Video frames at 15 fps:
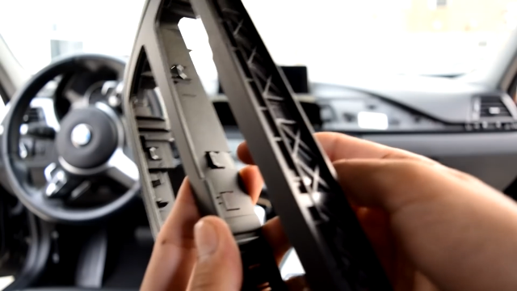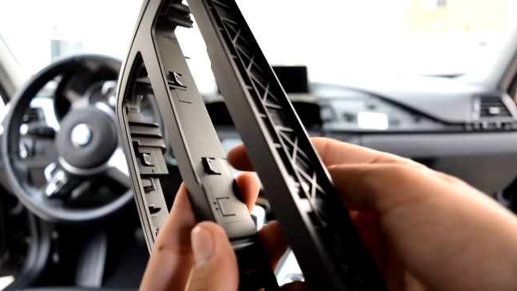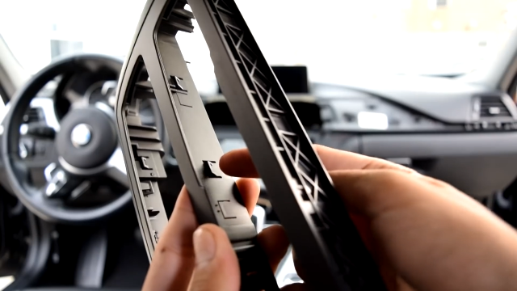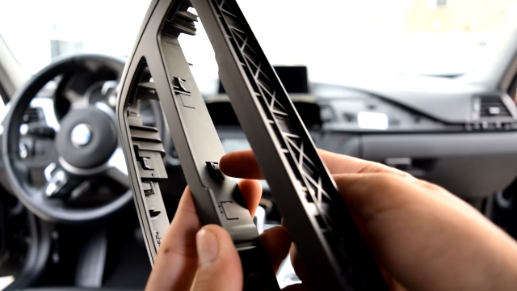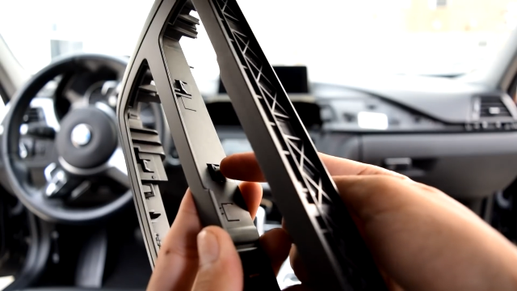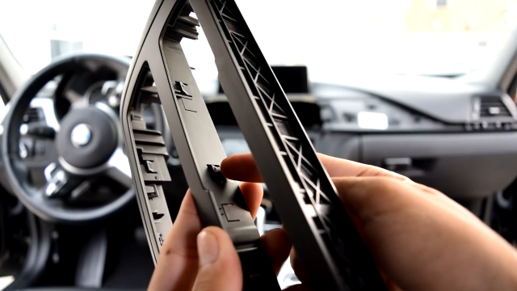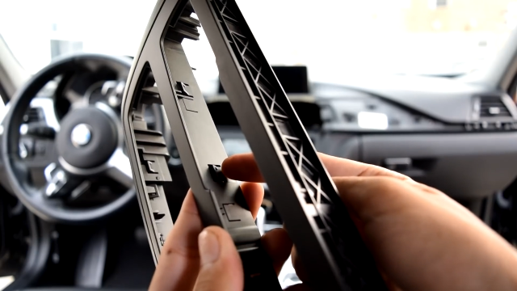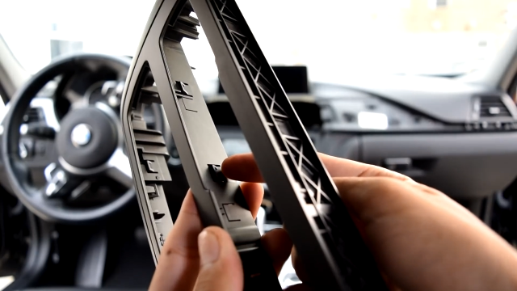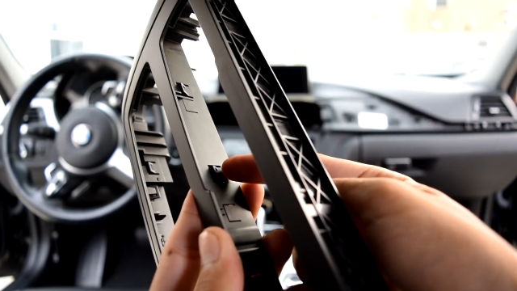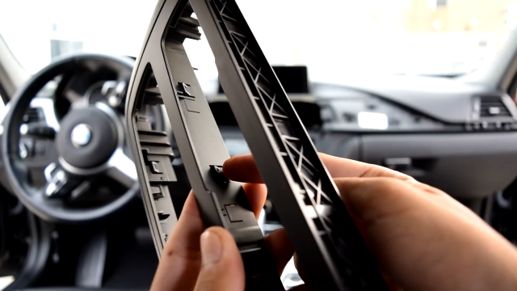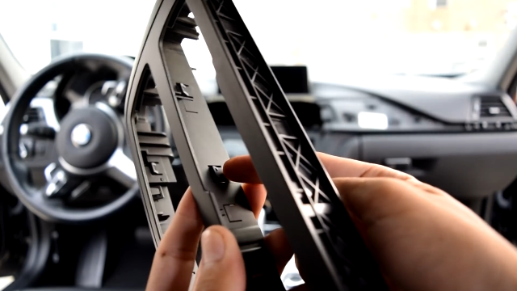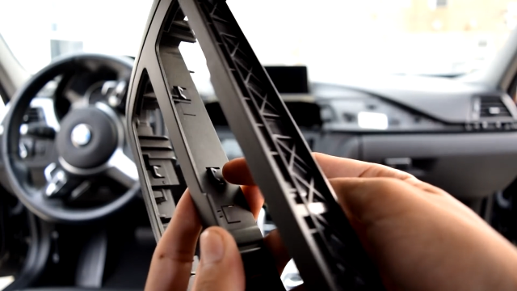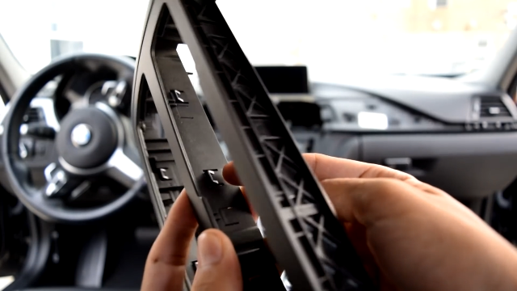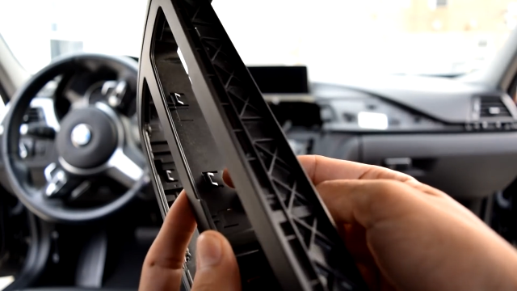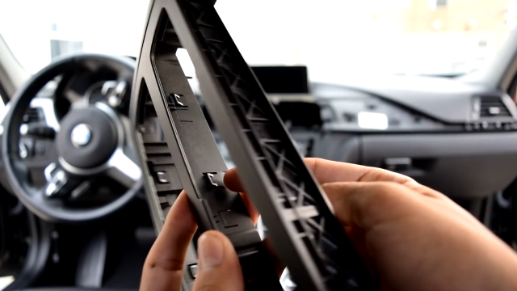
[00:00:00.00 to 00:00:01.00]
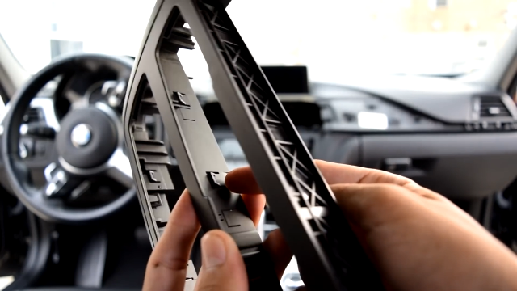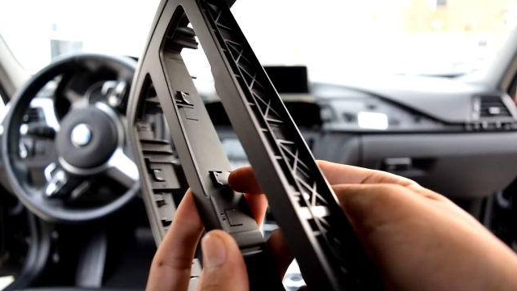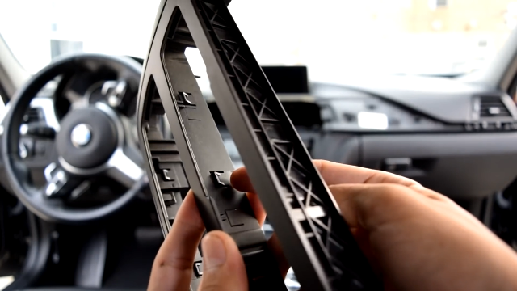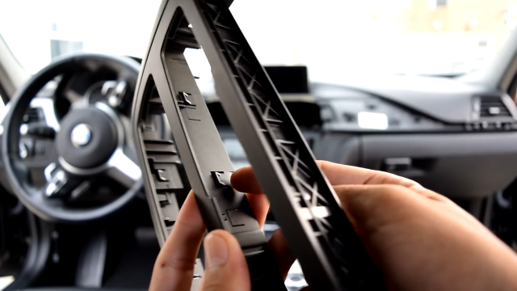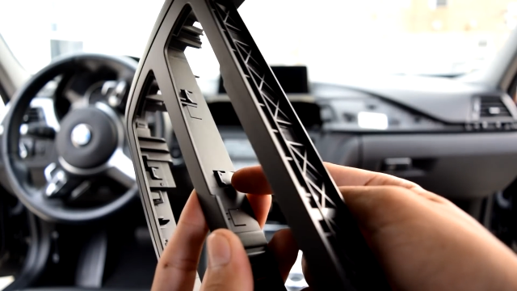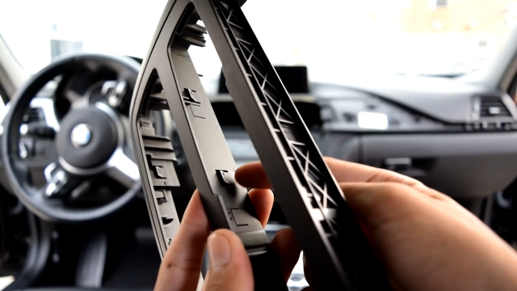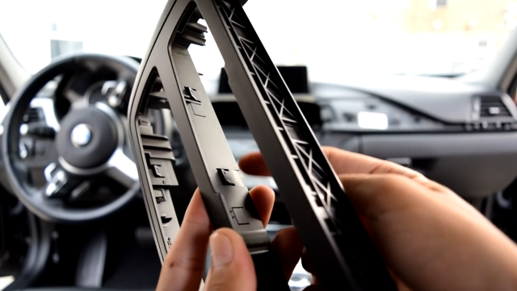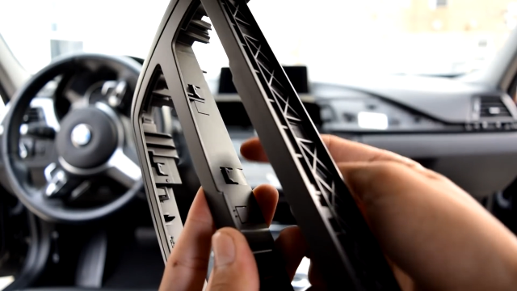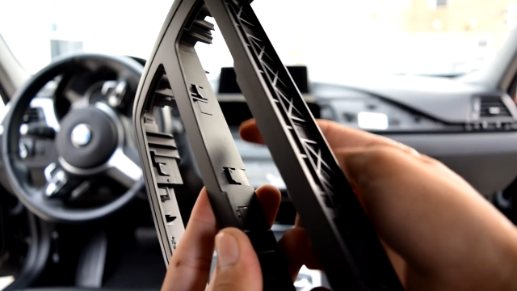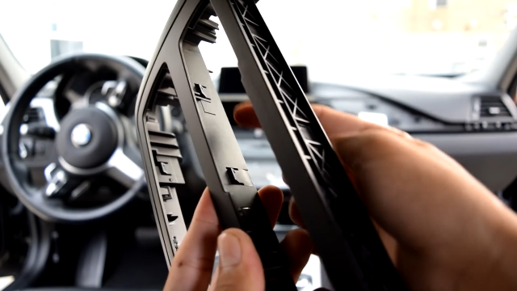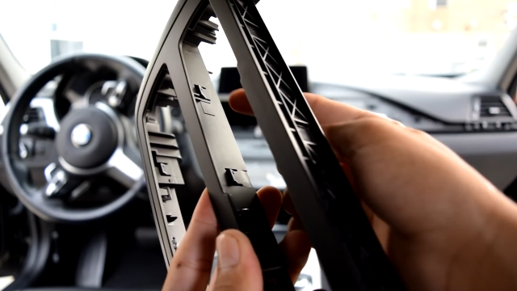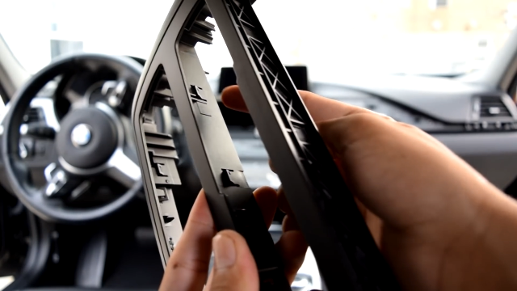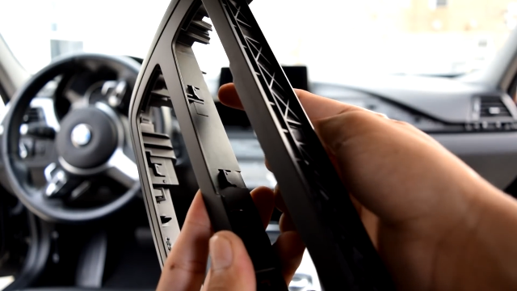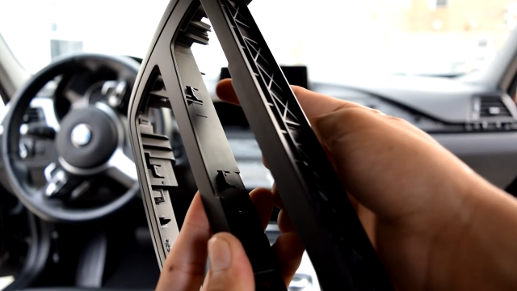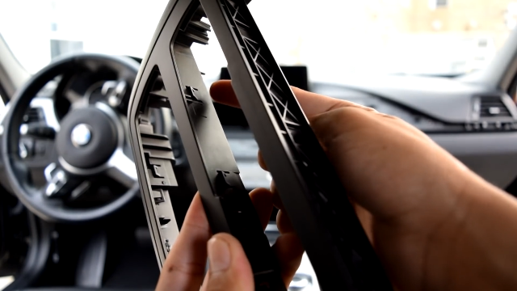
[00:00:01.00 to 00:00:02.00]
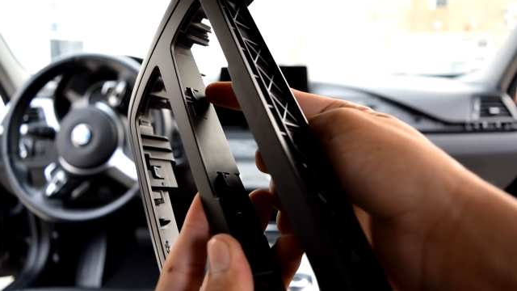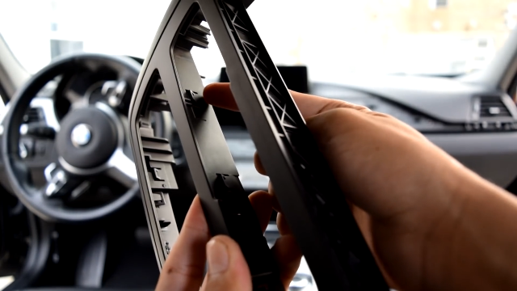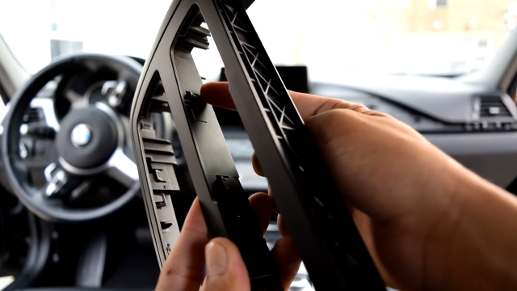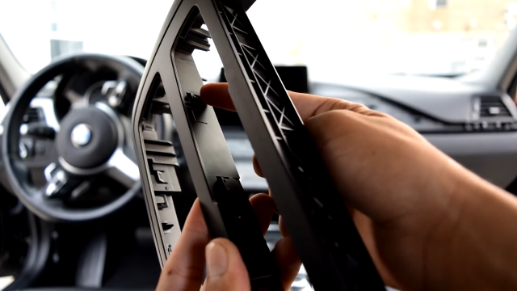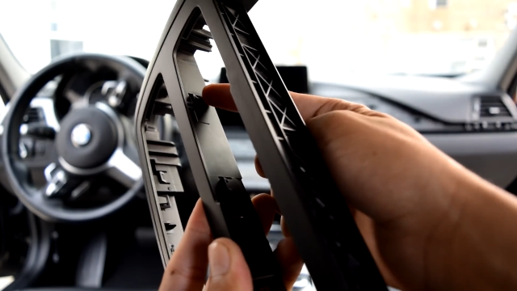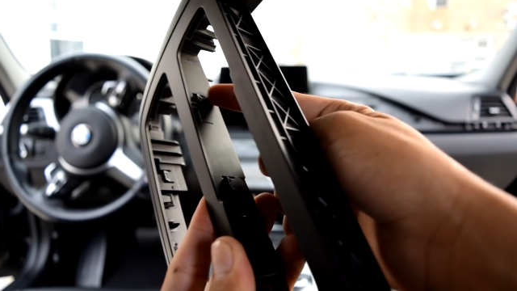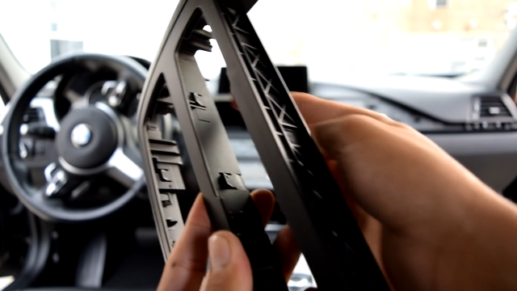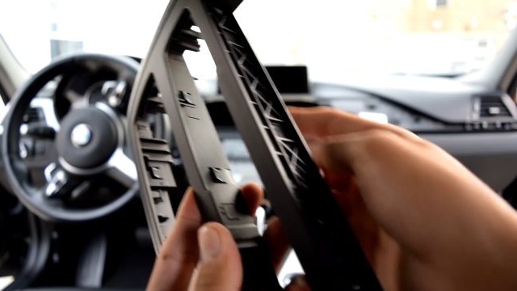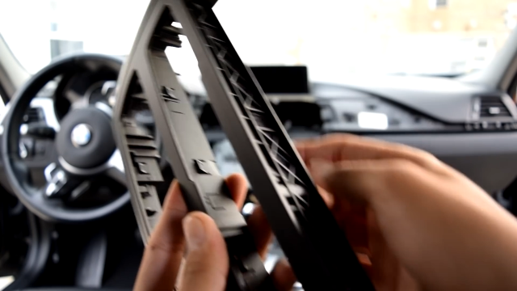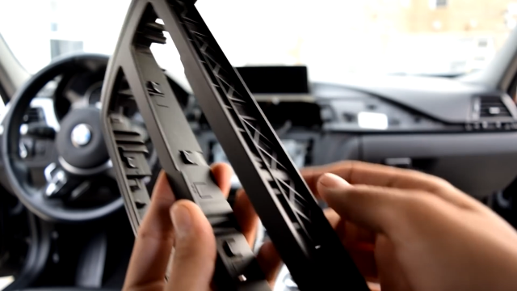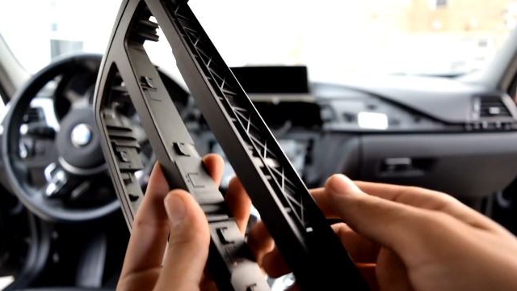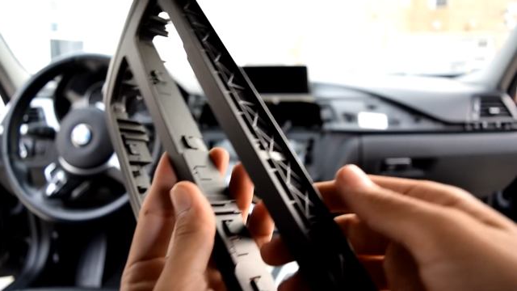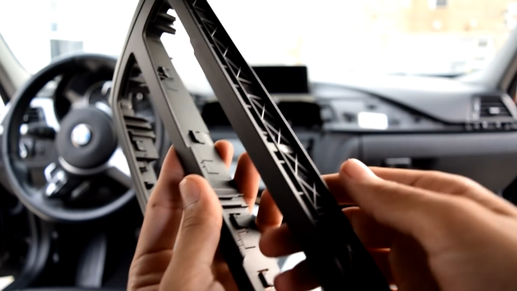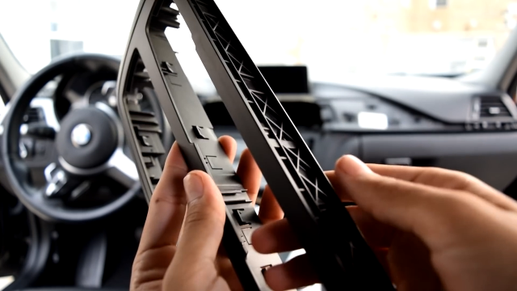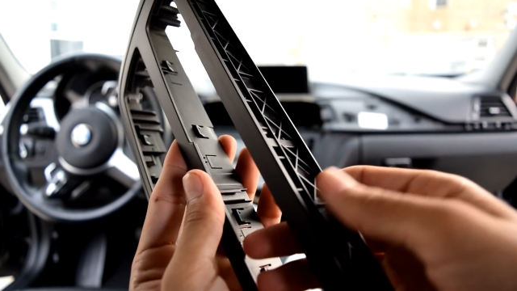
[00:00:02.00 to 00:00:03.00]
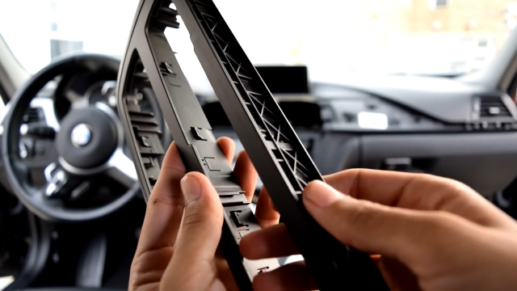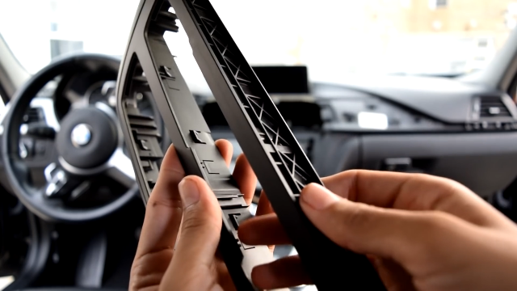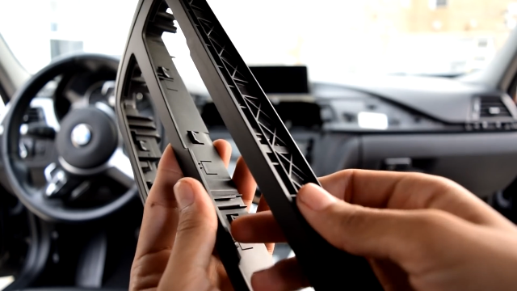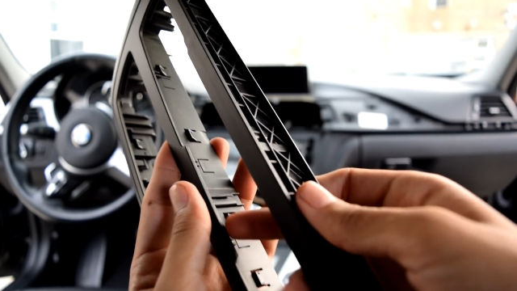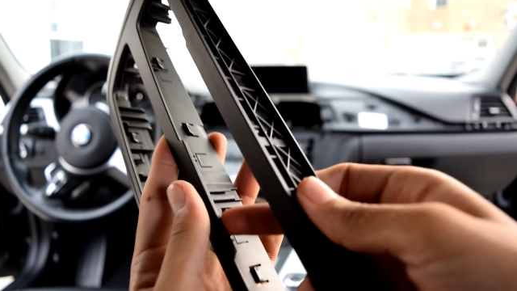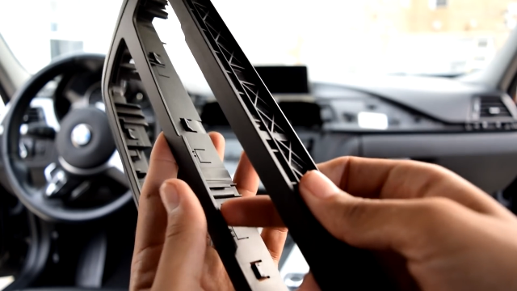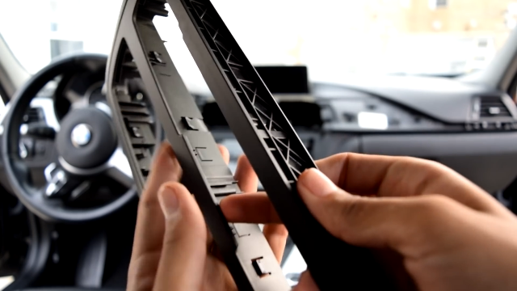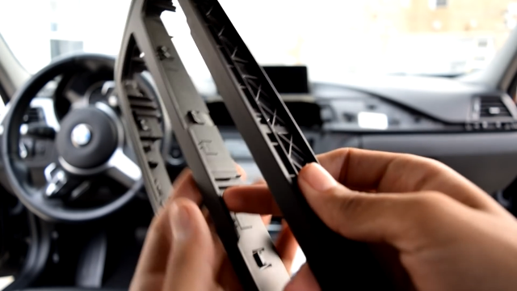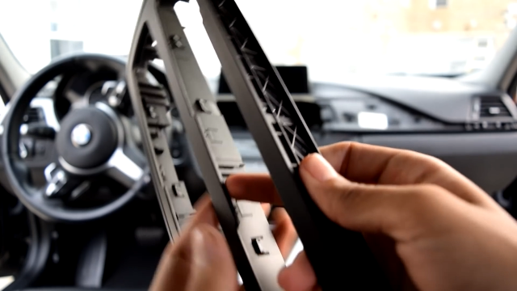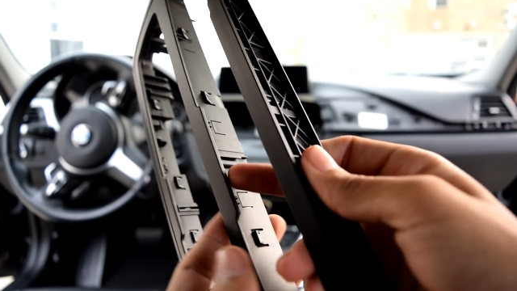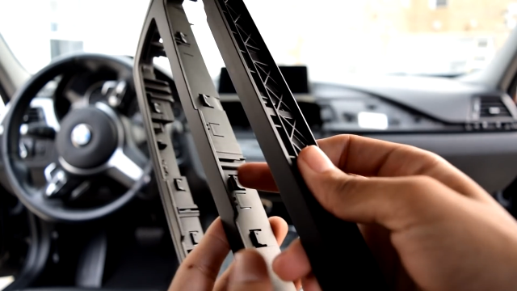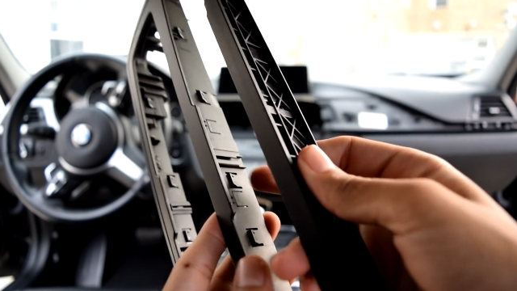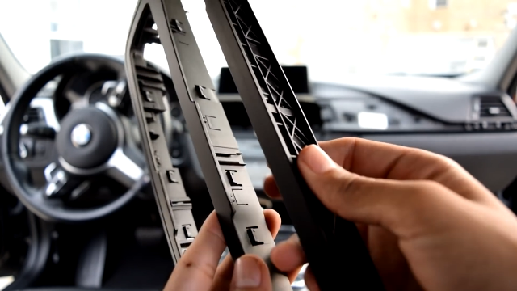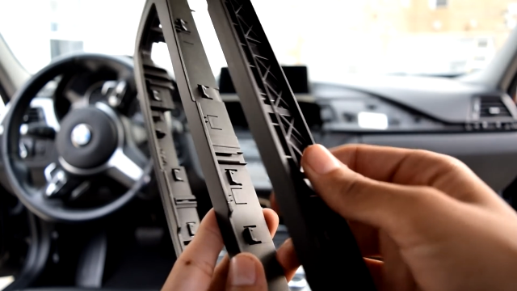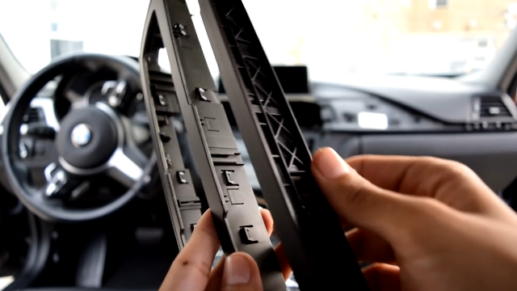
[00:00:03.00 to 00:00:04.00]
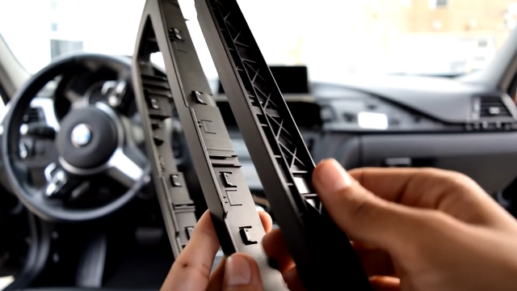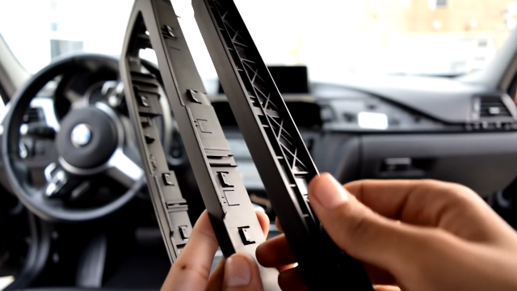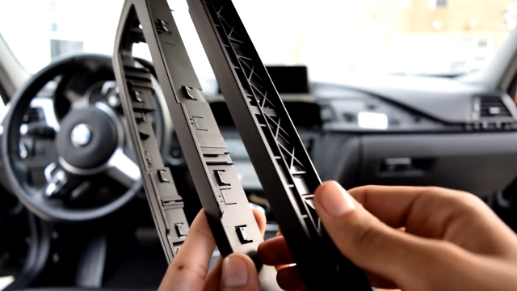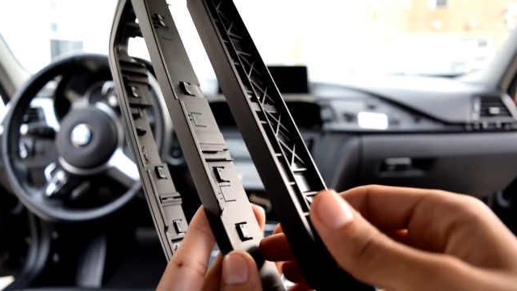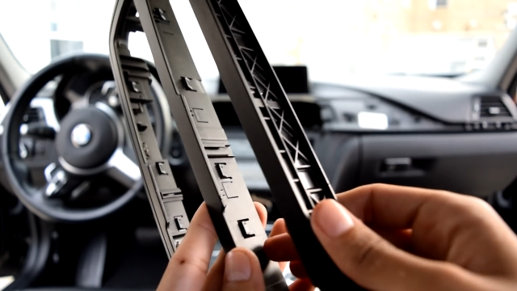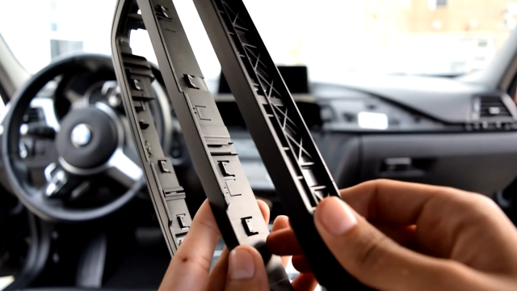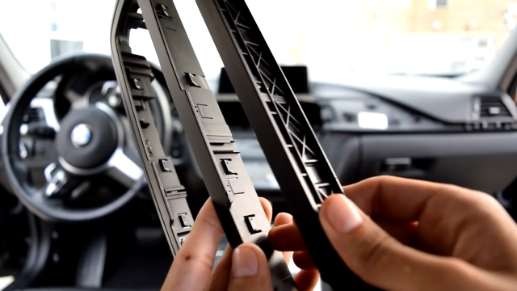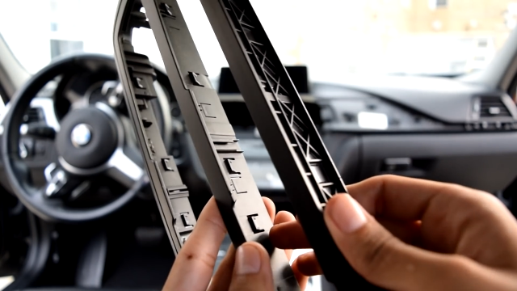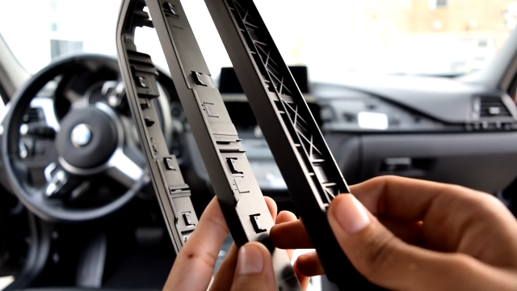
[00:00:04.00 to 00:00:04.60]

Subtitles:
(no speaker visible)